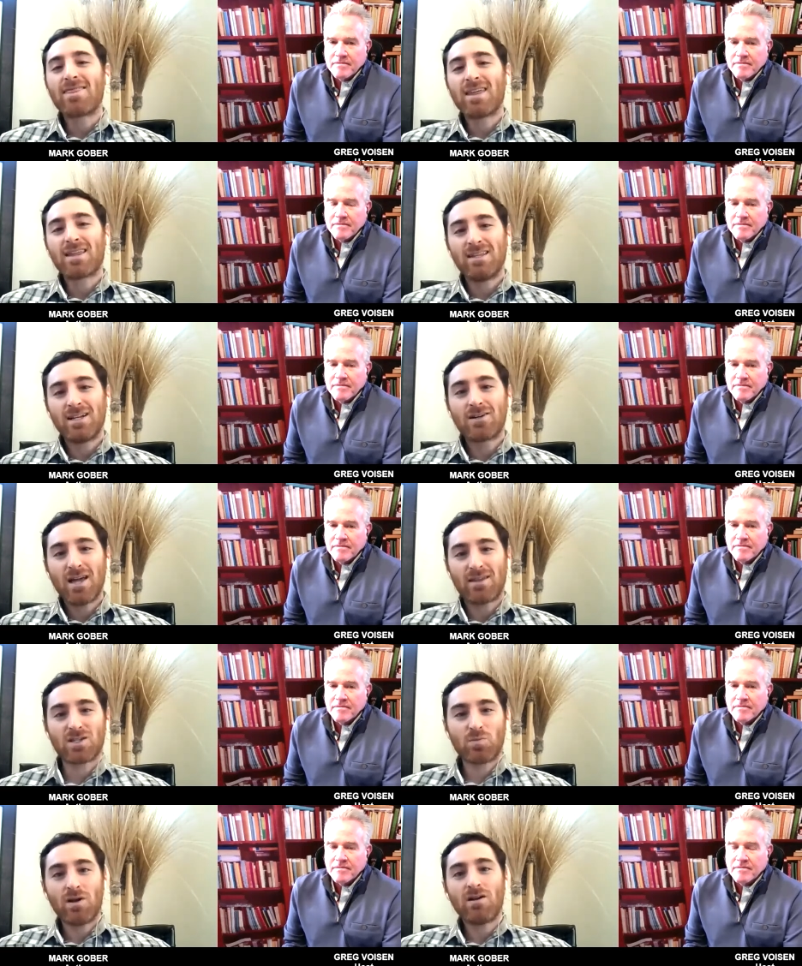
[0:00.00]
Speaker 1: I think the near death
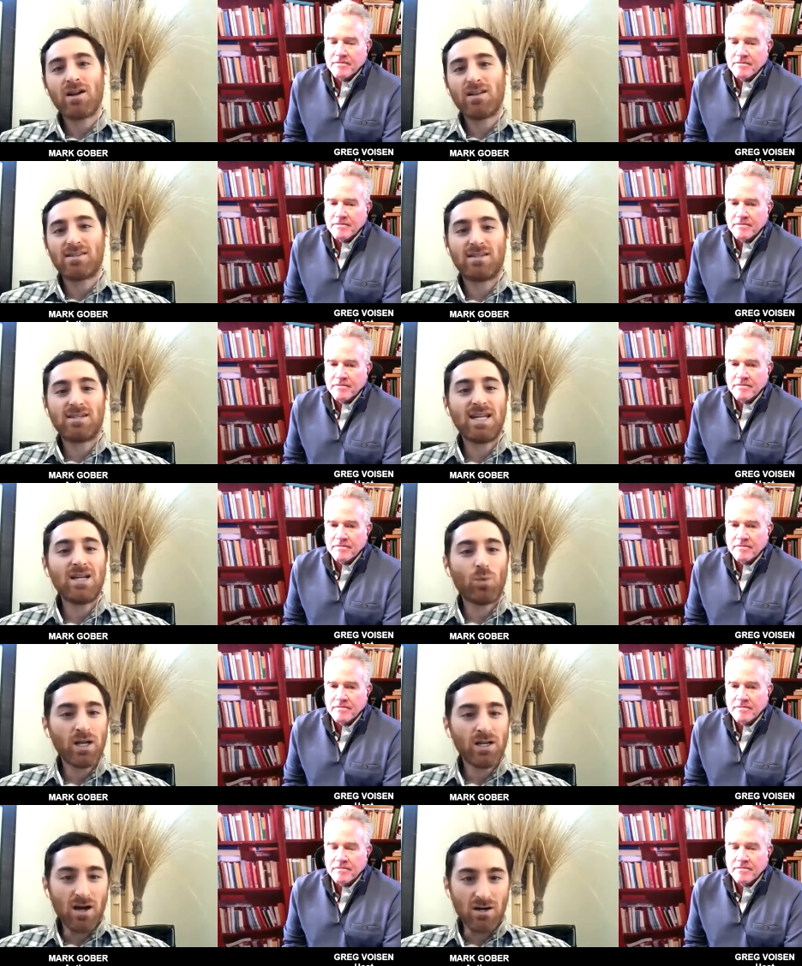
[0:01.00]
experience is a neat
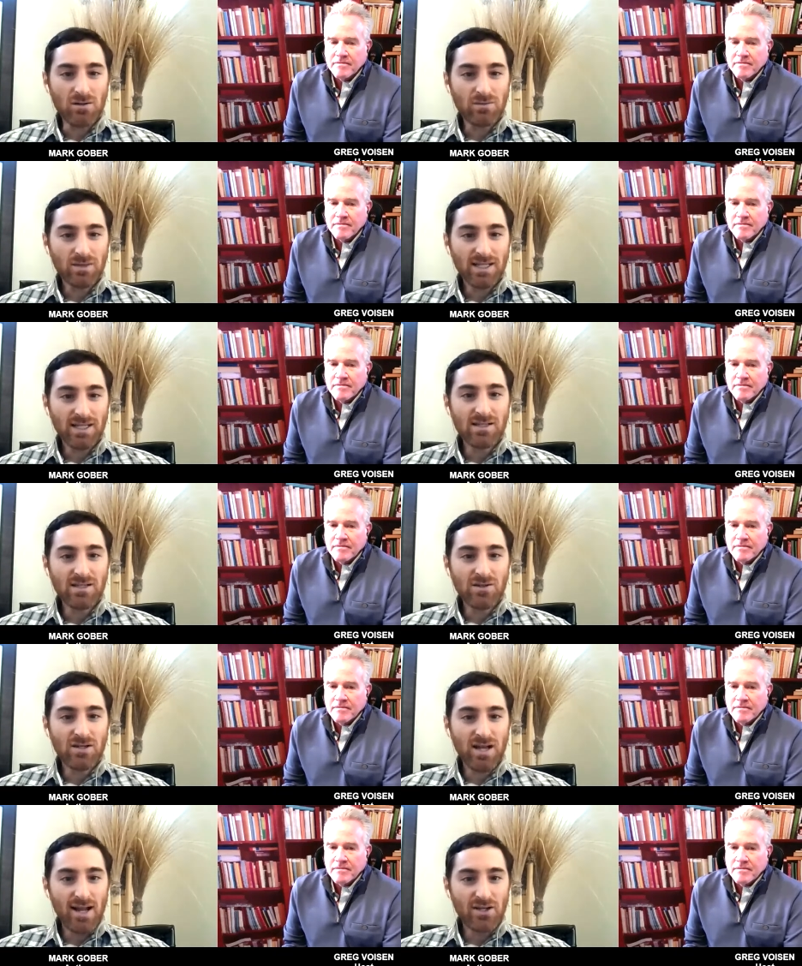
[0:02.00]
window into the
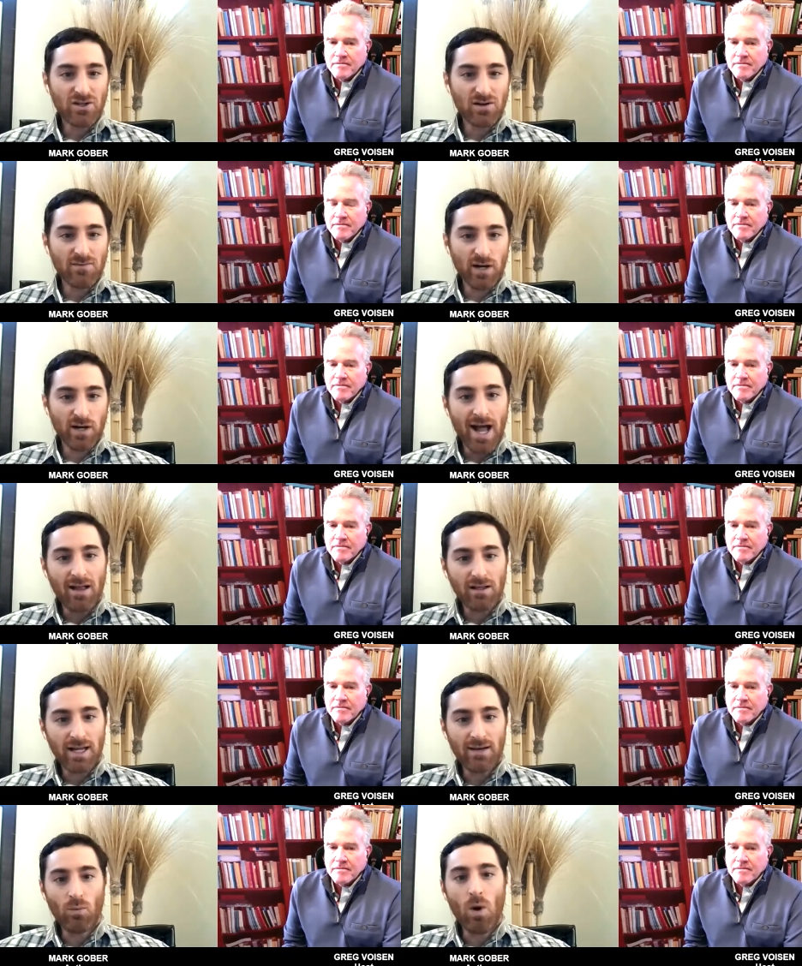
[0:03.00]
nature of reality
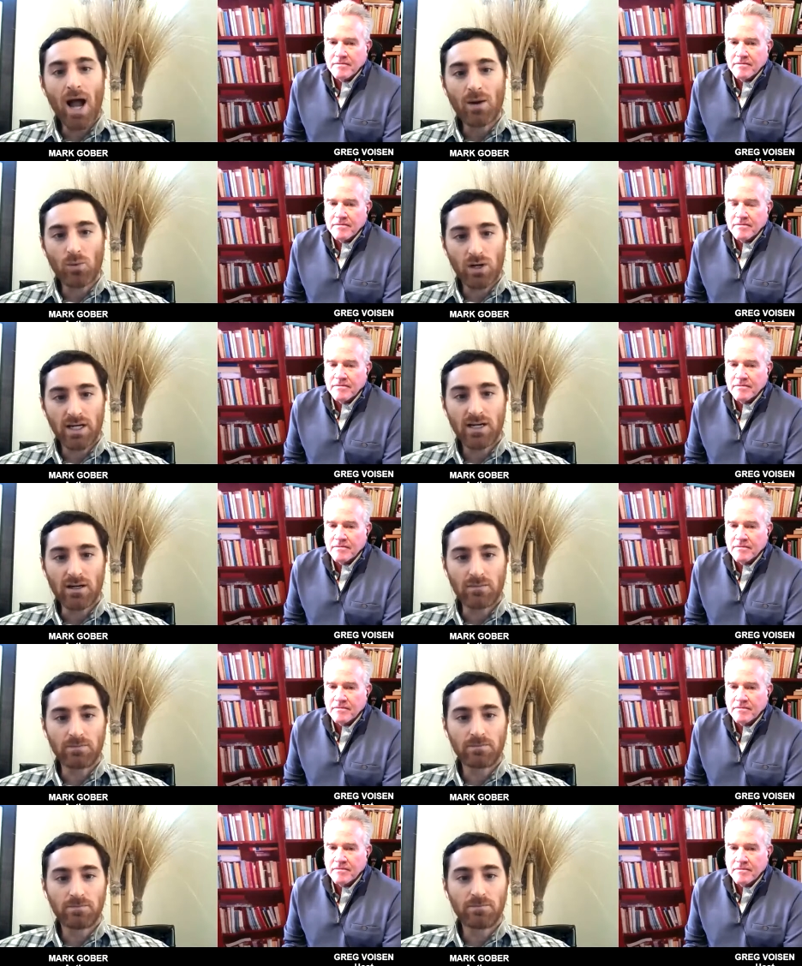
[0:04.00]
and why we're here.
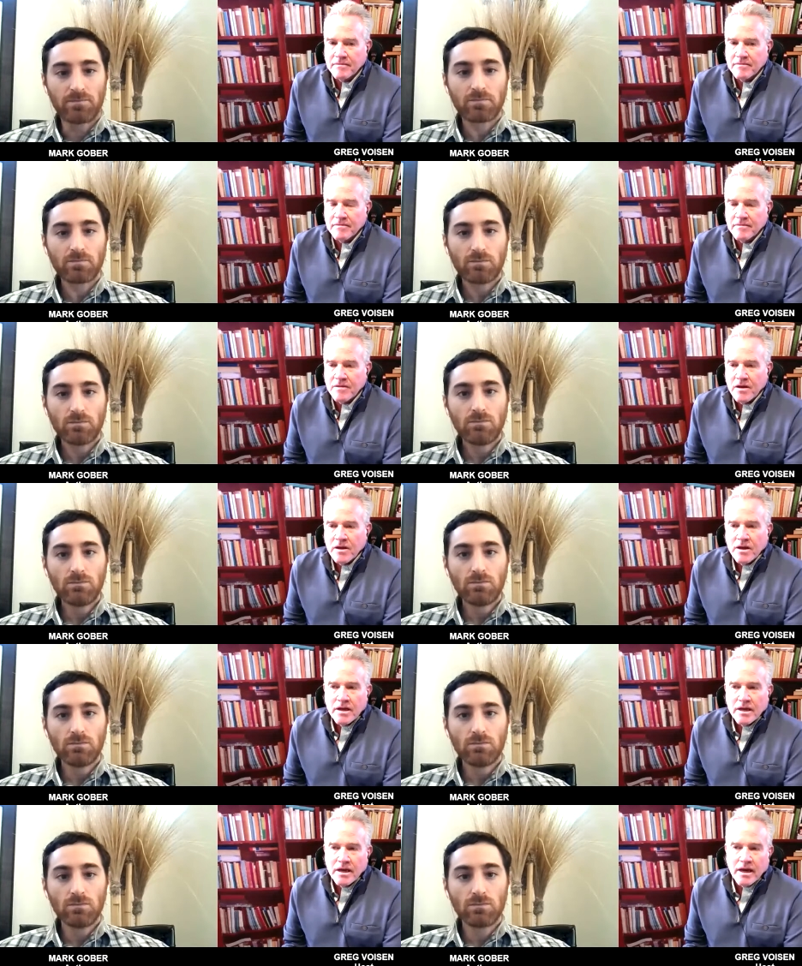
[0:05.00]

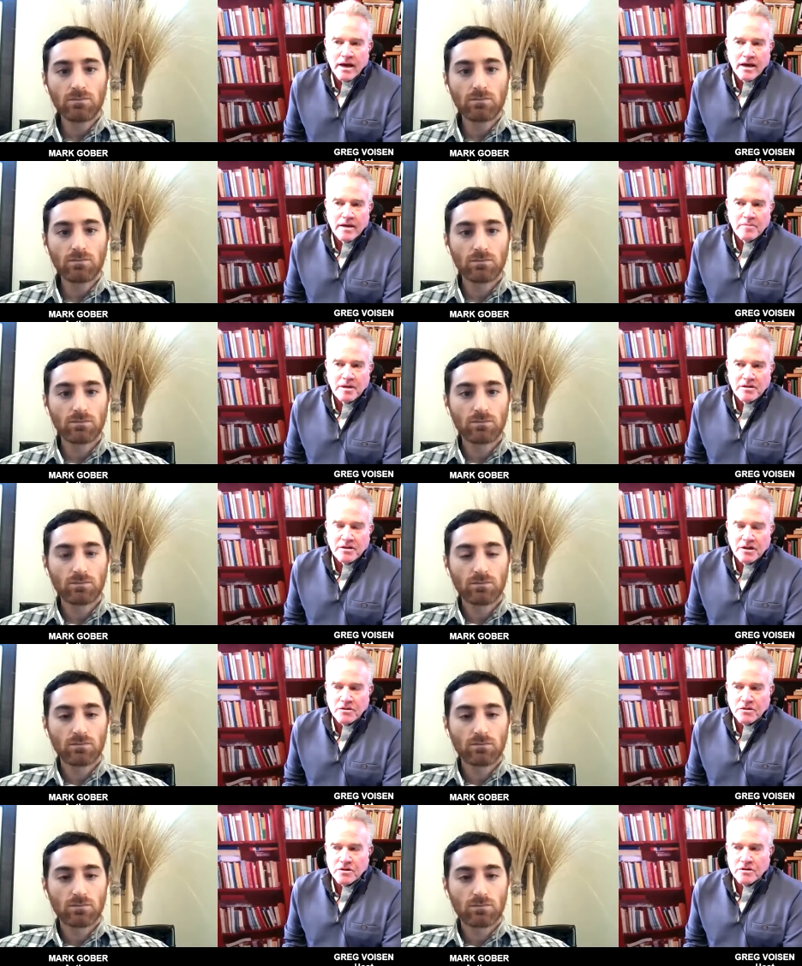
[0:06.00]
Speaker 2: Yeah, I mean, you know,
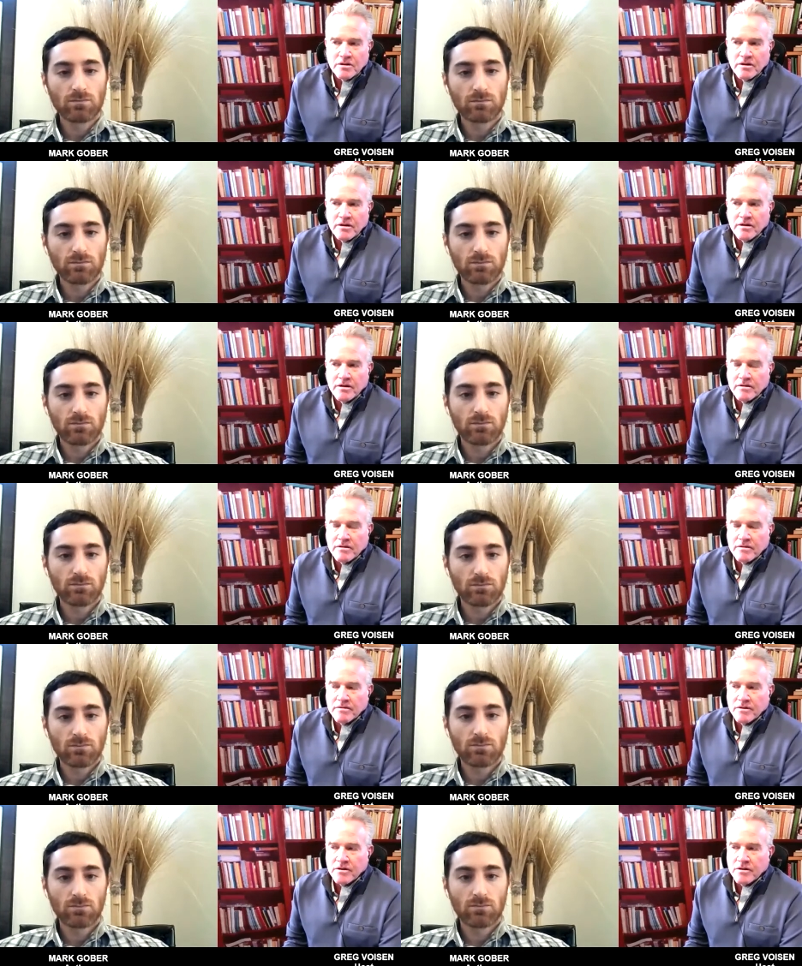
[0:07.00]
look, the
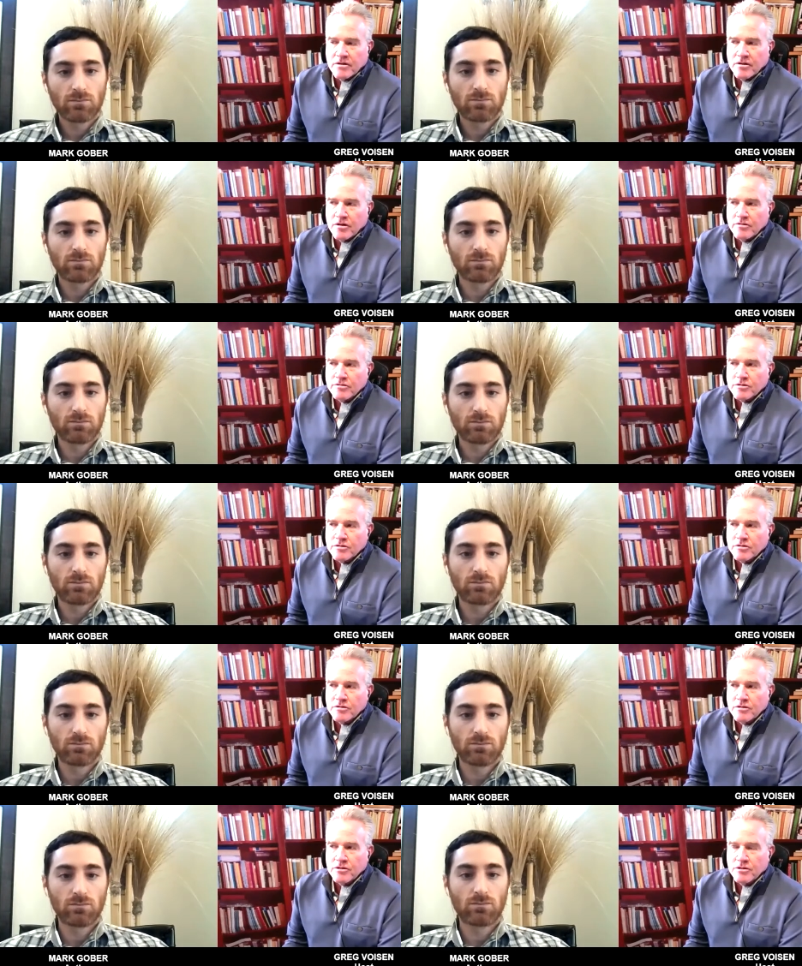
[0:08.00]
the closer
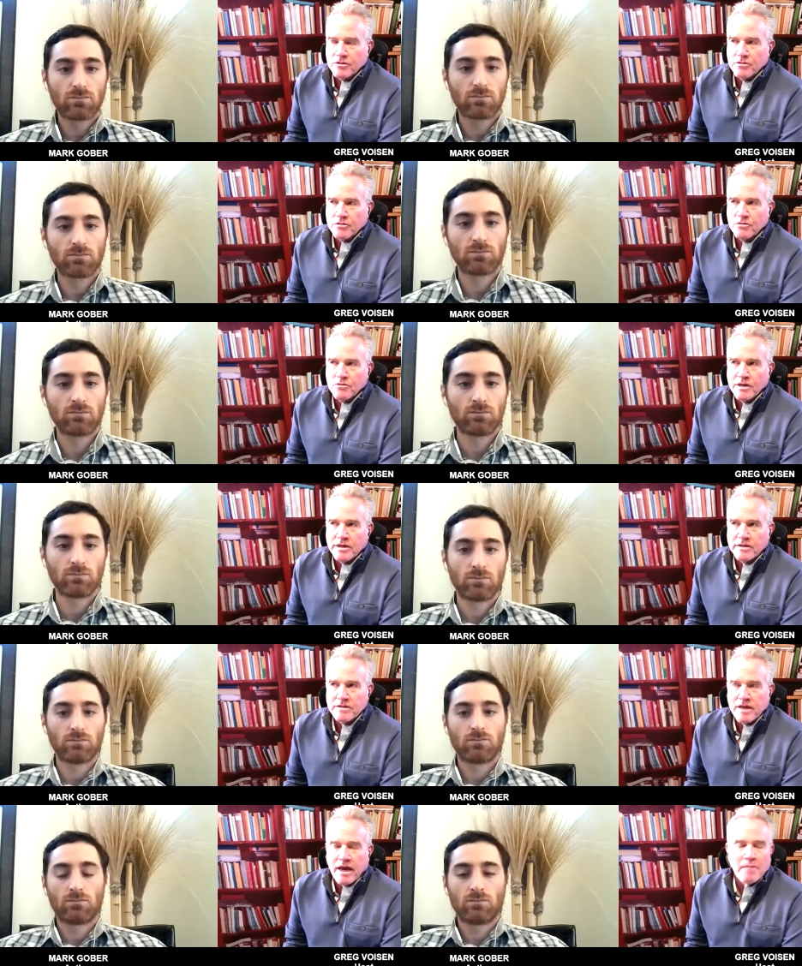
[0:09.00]
you
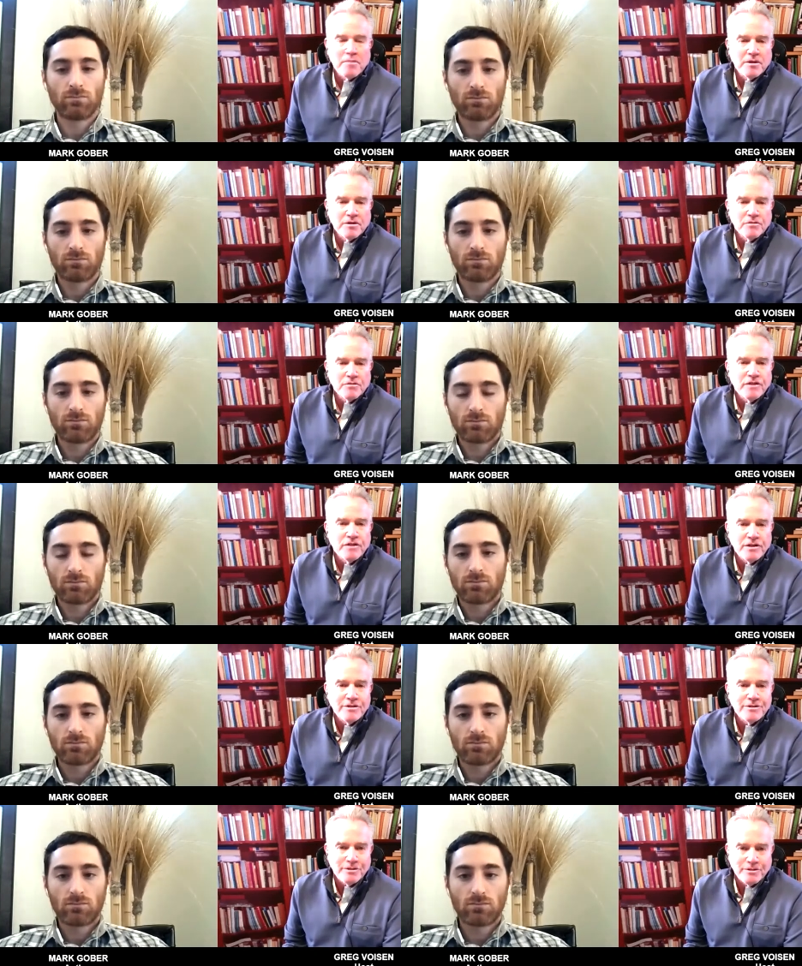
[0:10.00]
examine your
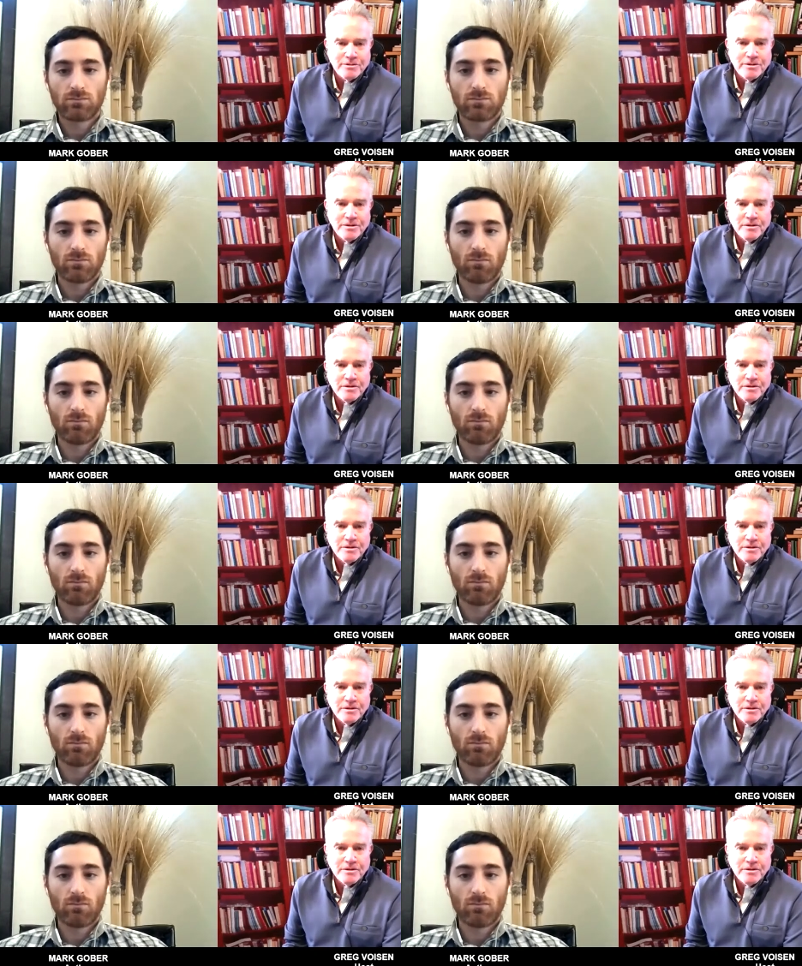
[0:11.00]
finitude,